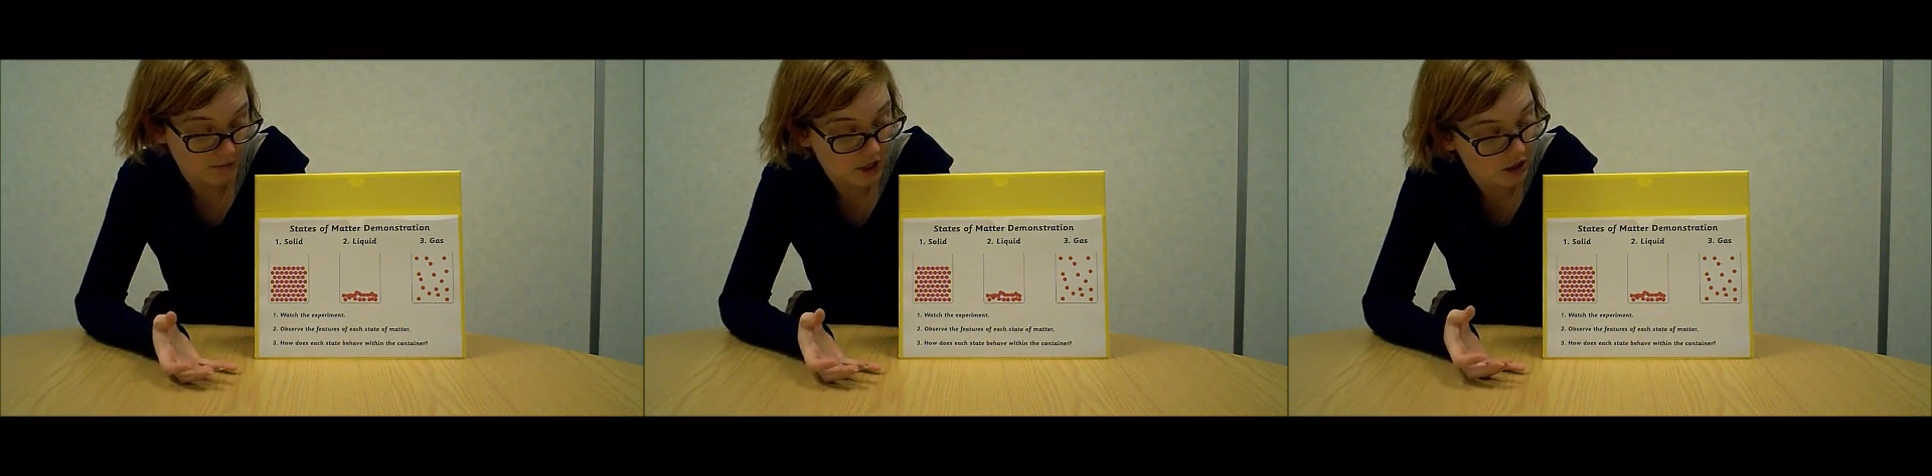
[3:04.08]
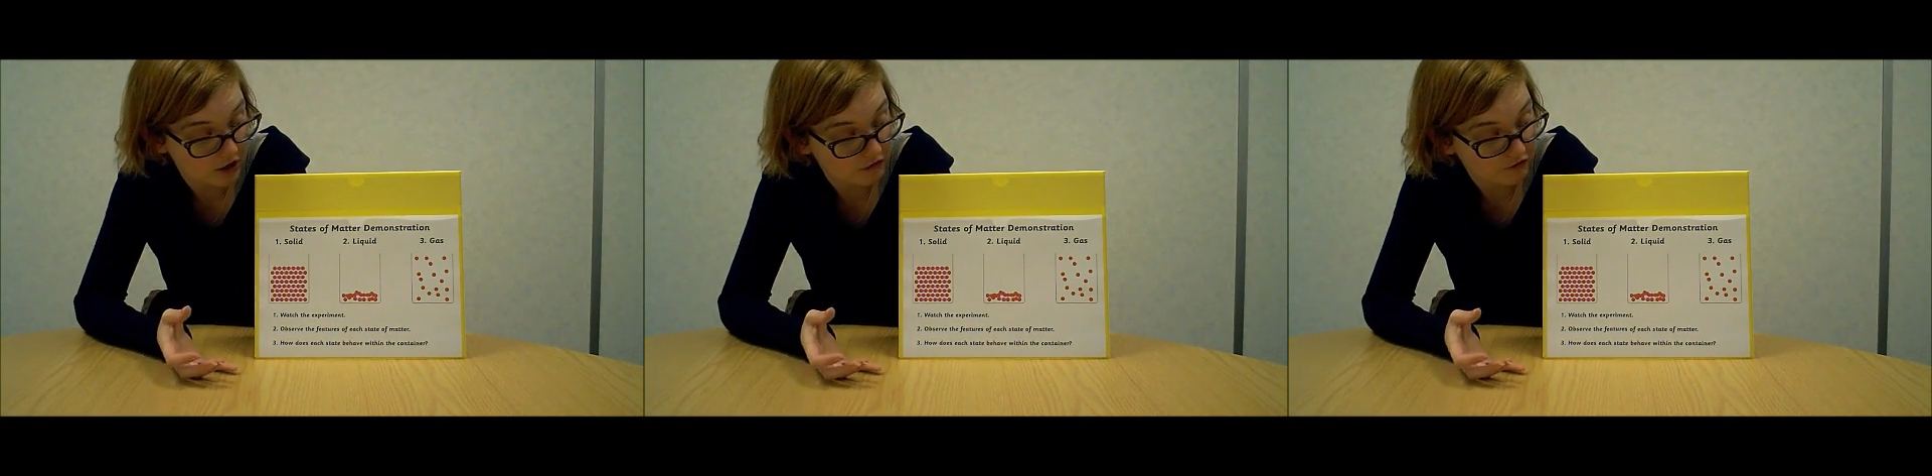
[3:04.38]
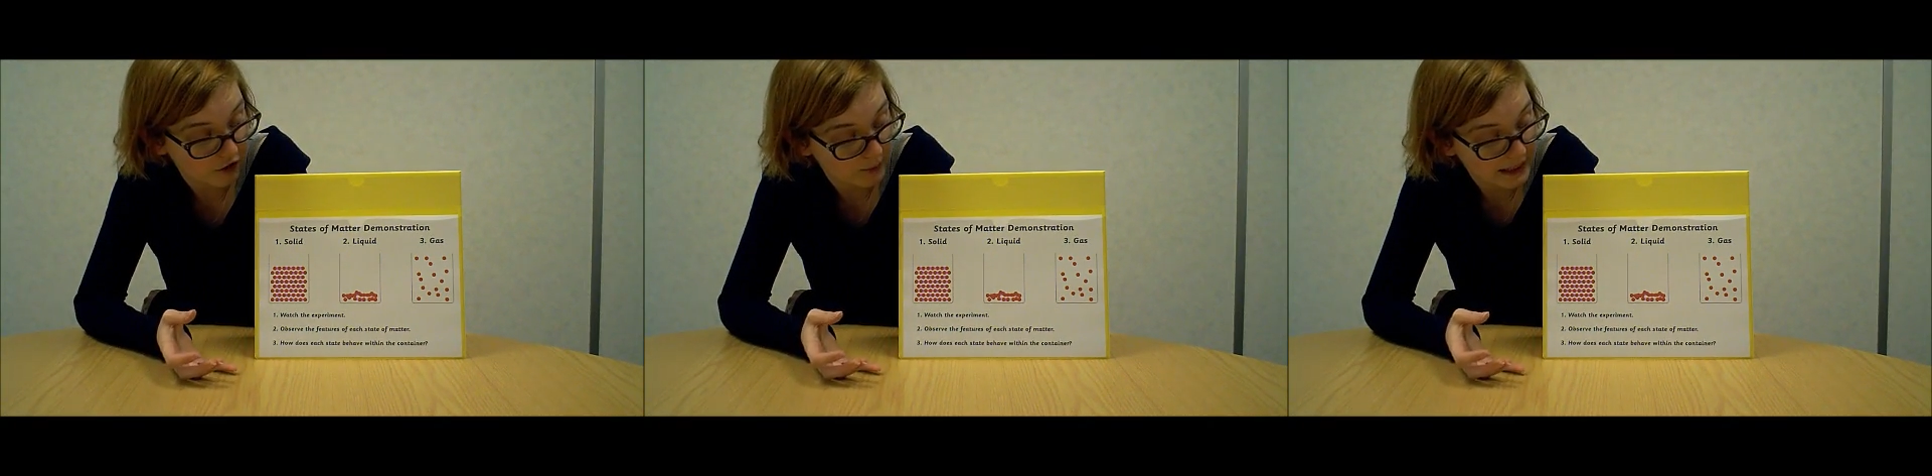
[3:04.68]
them to learn
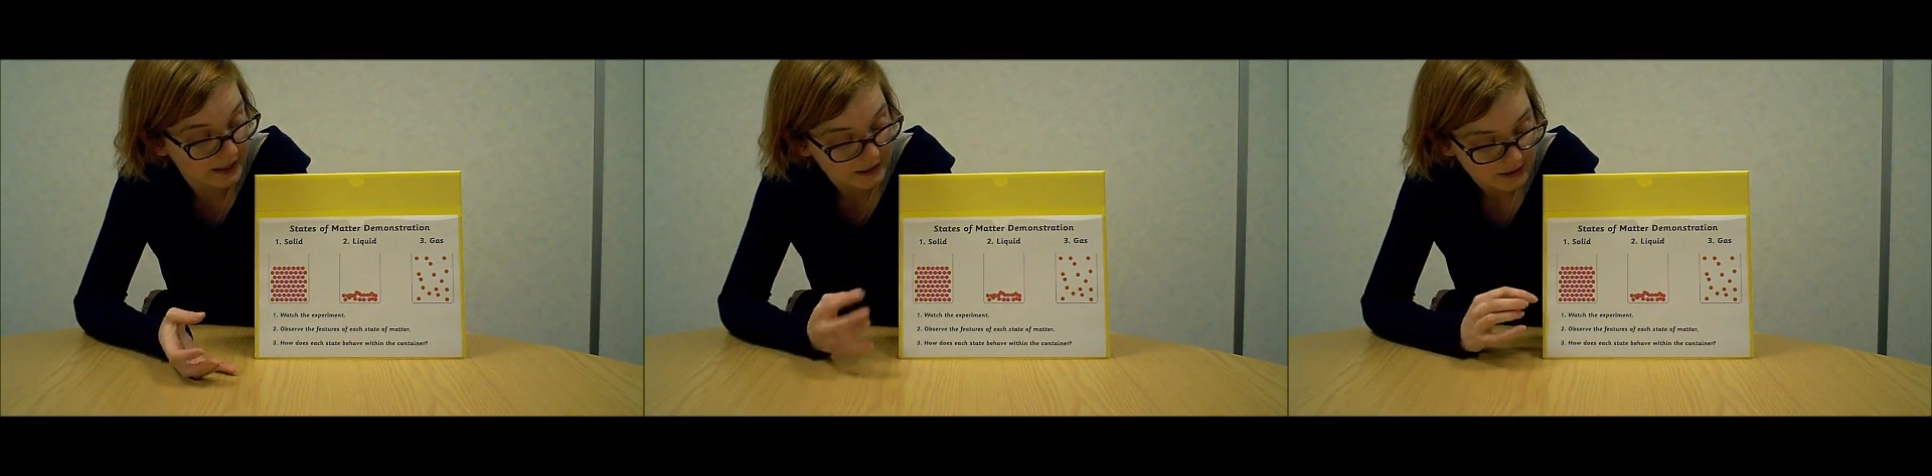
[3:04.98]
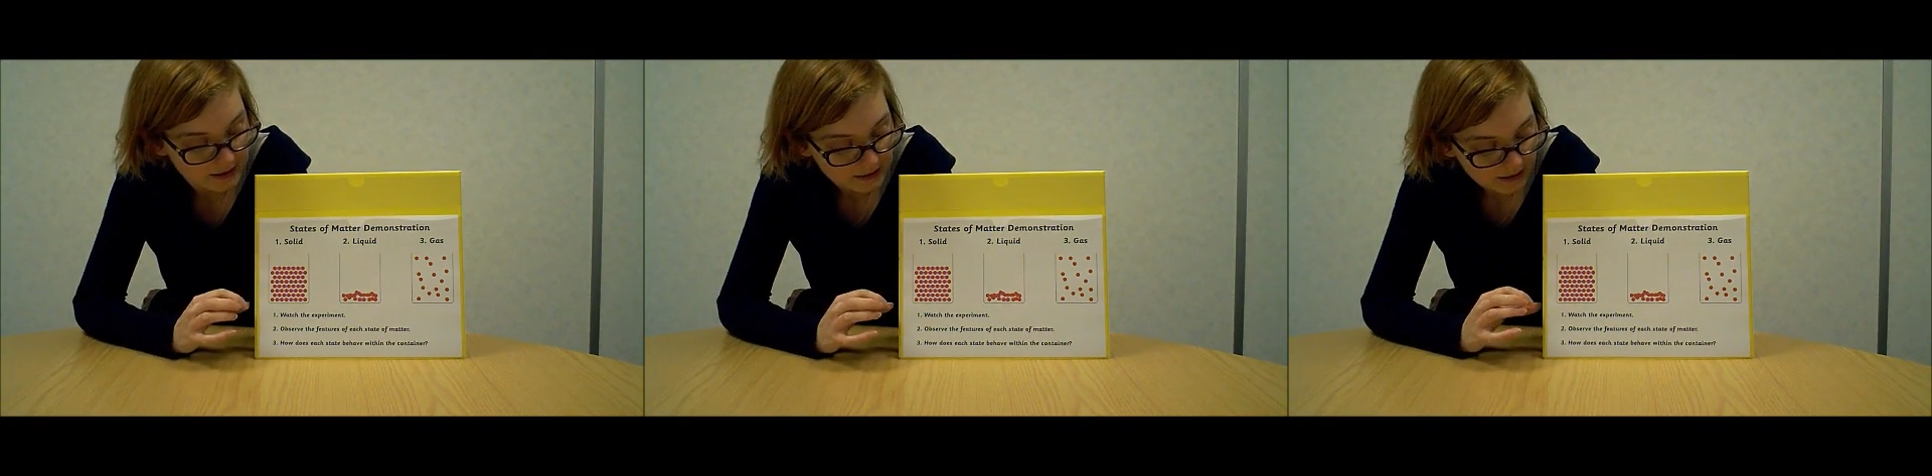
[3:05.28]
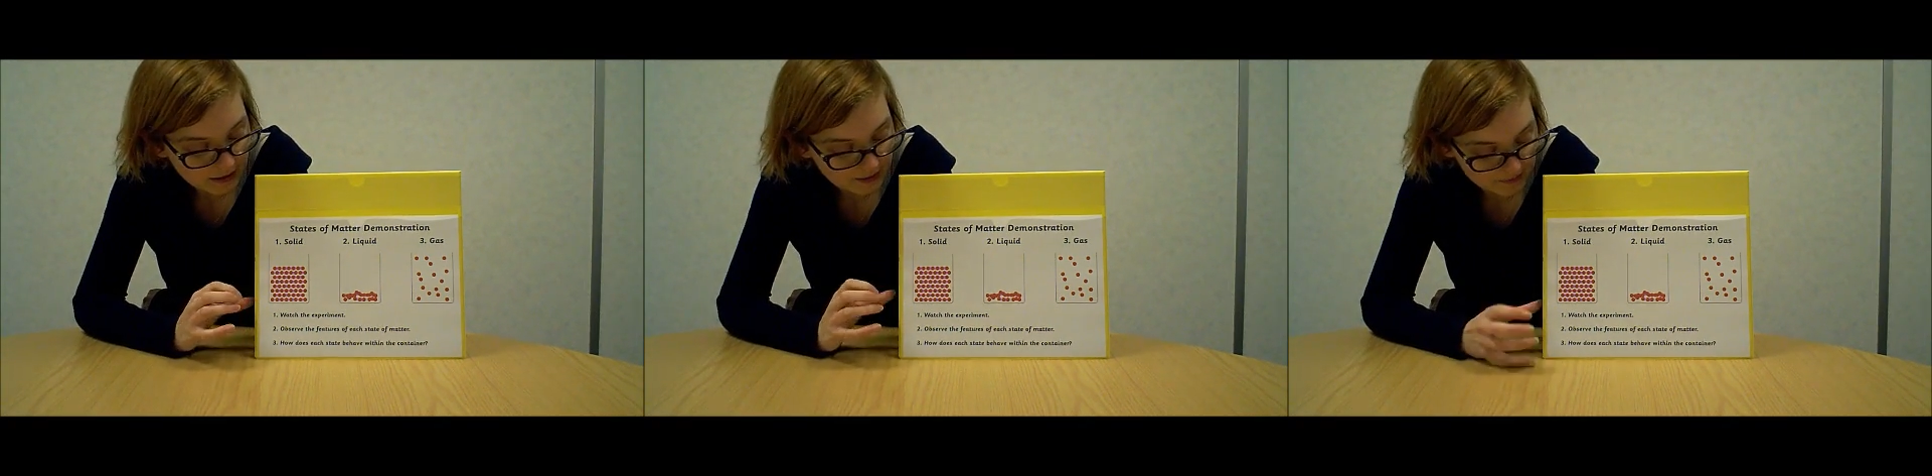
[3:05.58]
from it,
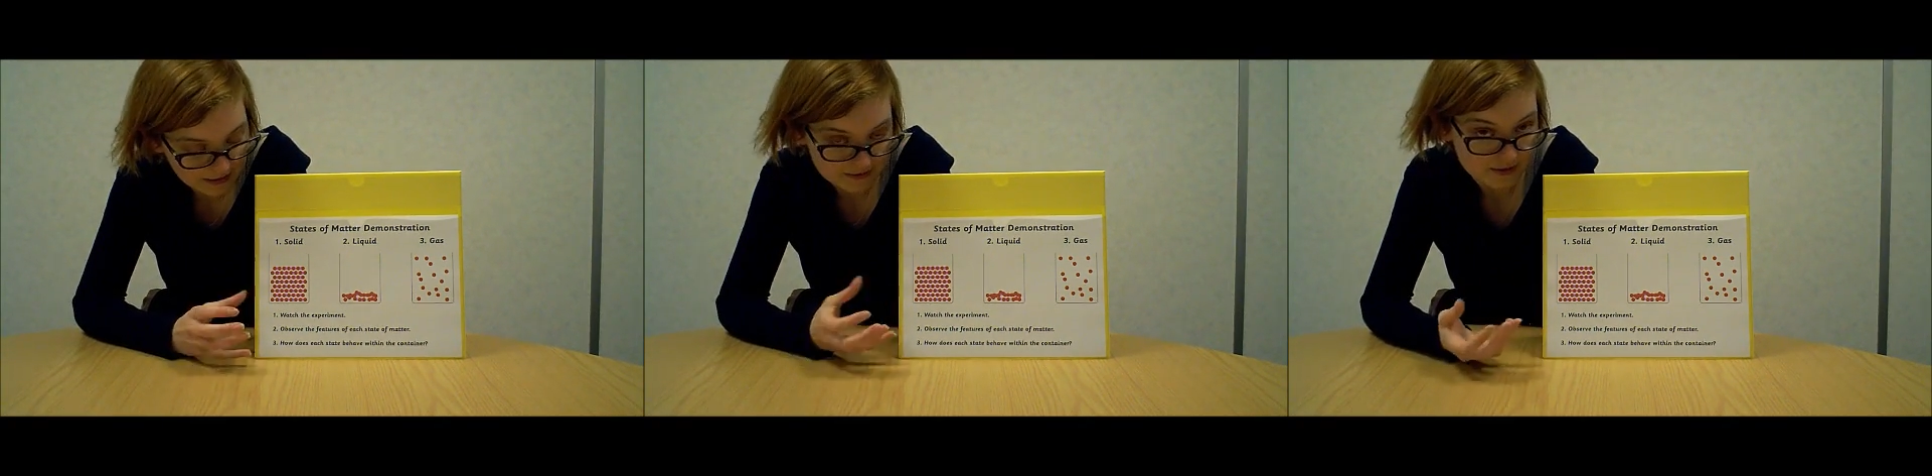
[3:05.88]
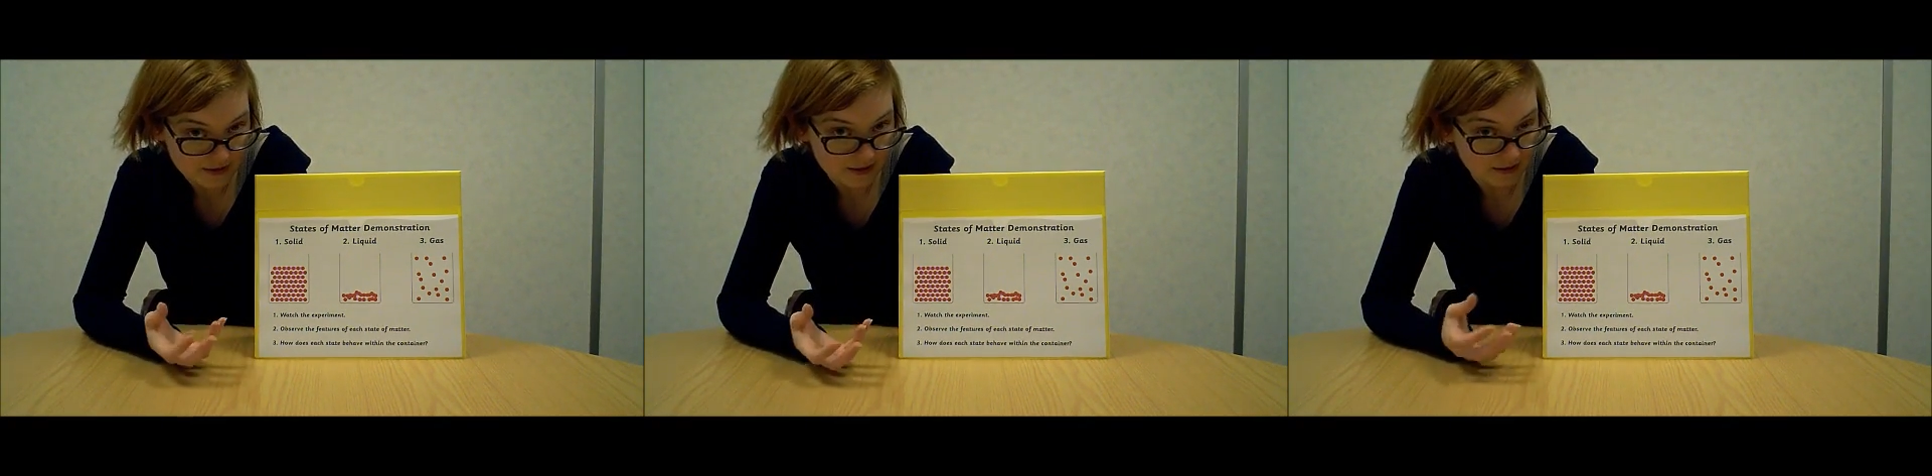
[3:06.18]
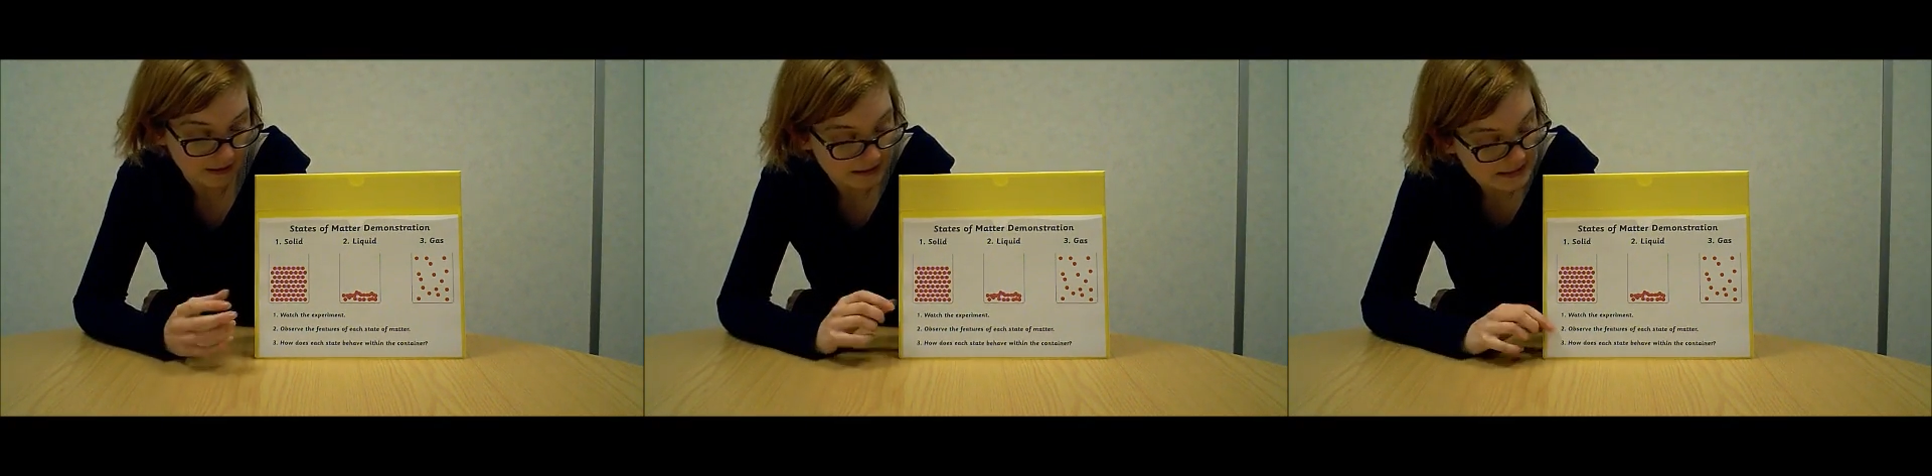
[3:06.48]
and the answers that
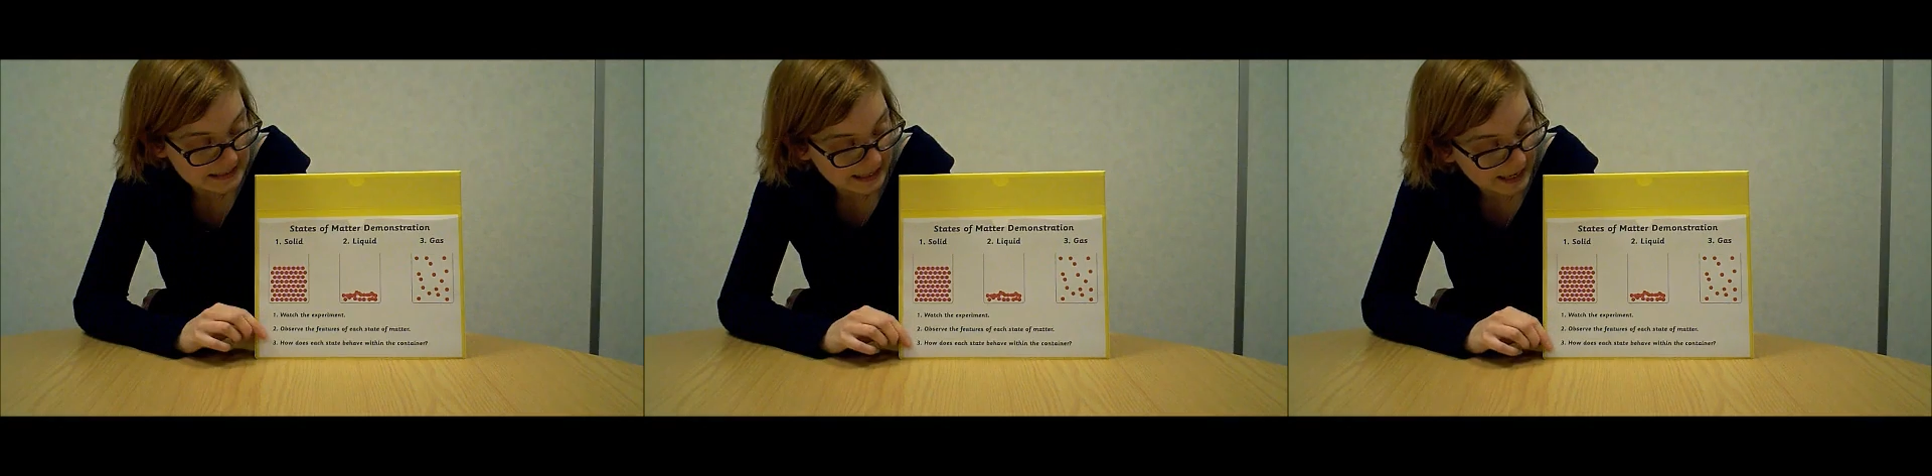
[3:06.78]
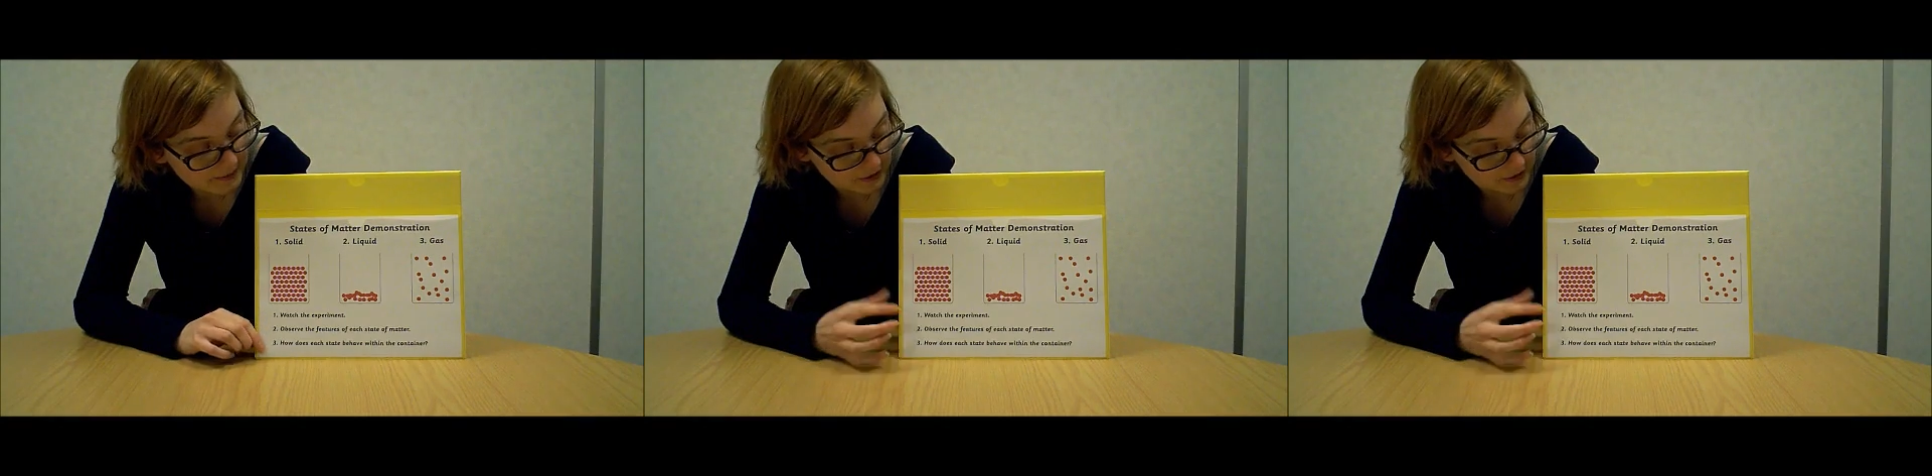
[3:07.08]
they need to get,